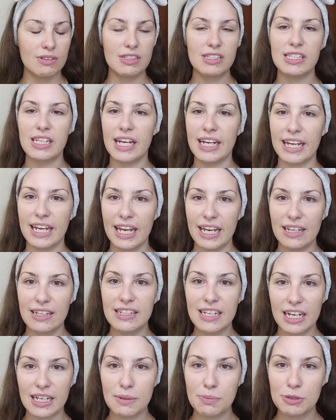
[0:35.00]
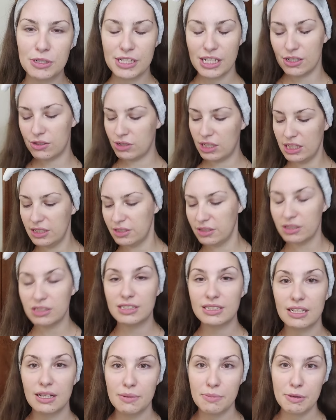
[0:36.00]
It's like 90% dry, so
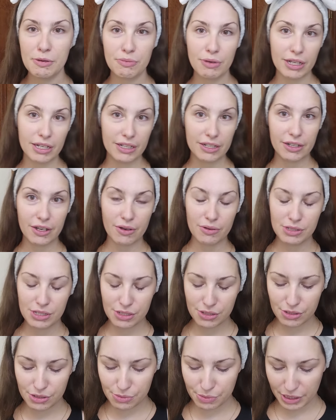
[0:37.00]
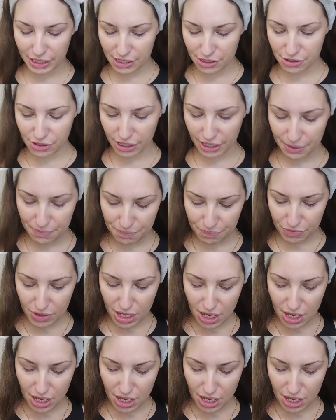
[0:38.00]
it's going to be ready to go as soon as we get started.